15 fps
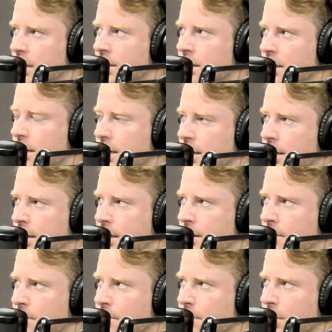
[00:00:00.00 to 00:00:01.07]

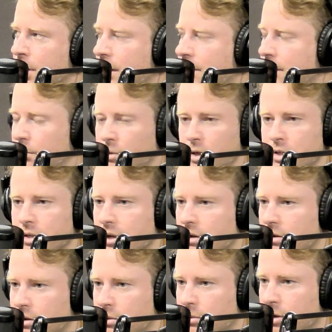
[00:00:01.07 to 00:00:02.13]
But I think reaching out
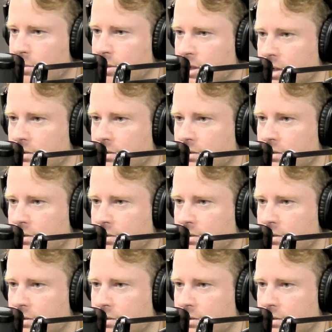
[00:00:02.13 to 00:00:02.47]
on our website,